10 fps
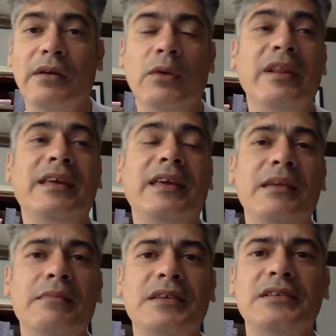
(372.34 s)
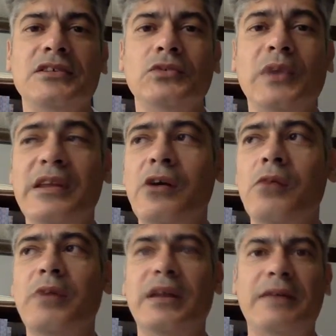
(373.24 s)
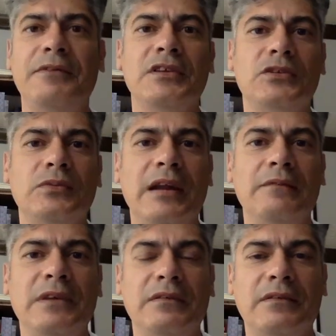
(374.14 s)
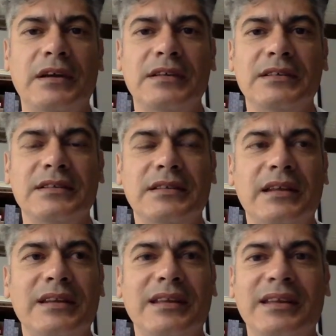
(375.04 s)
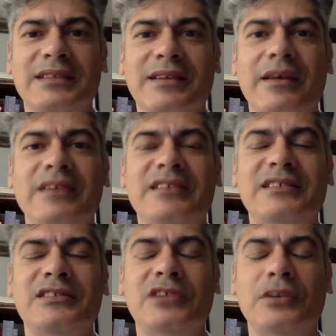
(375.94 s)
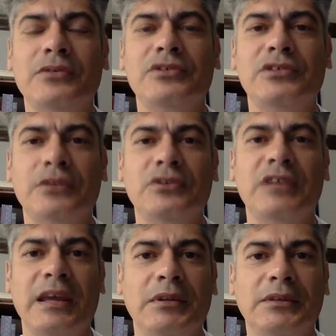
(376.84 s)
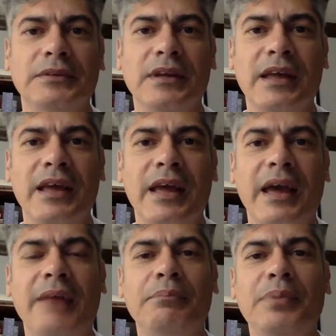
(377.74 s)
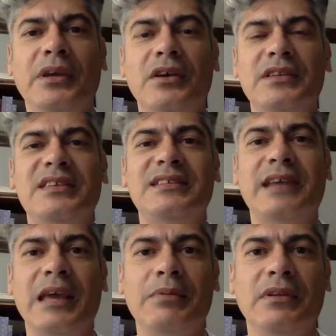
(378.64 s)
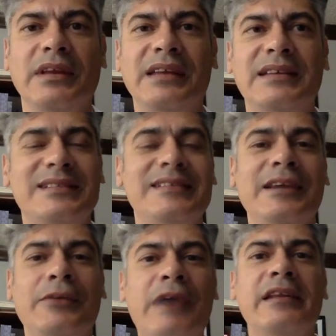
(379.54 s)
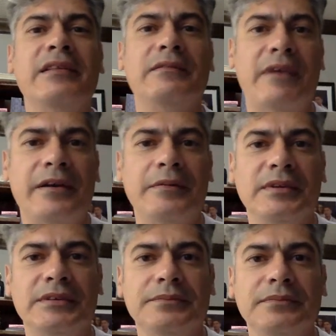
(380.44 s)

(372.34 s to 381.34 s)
Right. One of the key messages we know about African swine fever virus is that it is so, so stable. And because it's stable, it doesn't degrade in the environment.